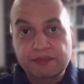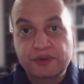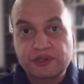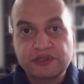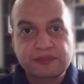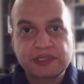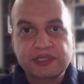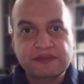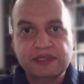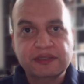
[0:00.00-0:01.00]
personally
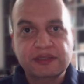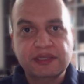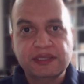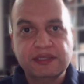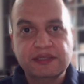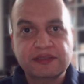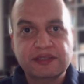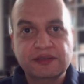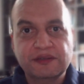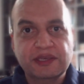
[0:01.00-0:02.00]
believe in and
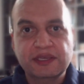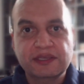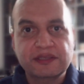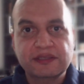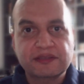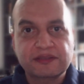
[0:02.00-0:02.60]
still think is